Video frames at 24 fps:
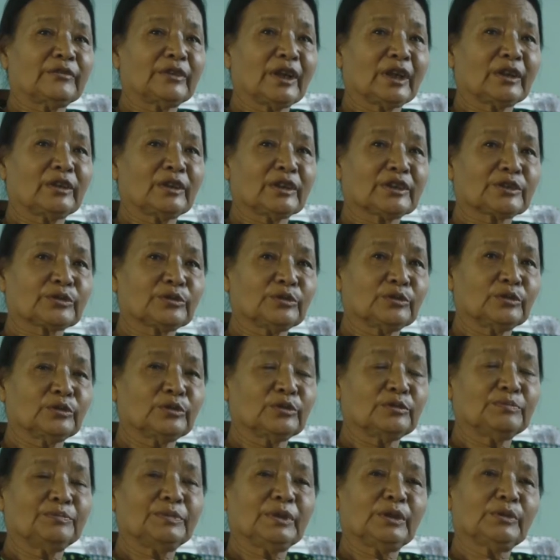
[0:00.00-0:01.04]
regular
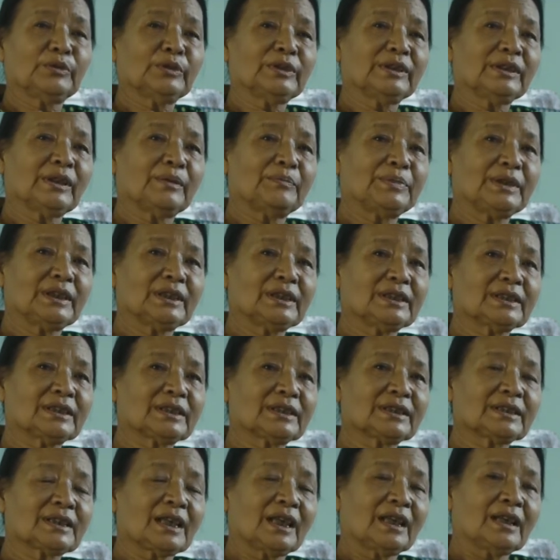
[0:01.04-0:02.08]
school, be with their
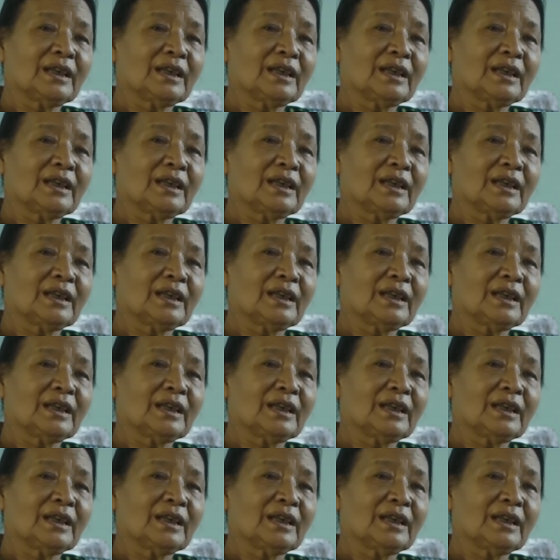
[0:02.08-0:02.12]
peers,